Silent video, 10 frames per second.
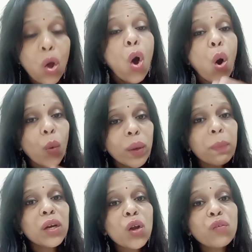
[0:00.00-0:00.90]
Over a
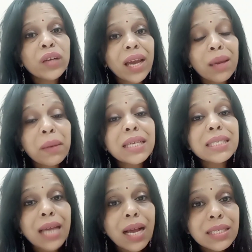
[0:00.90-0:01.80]
period of time, he
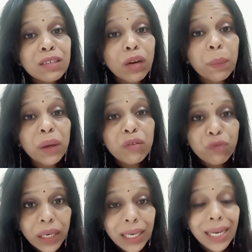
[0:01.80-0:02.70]
starts developing
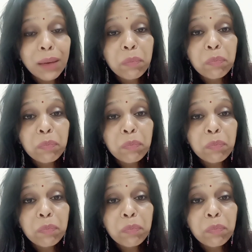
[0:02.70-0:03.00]
fatigue,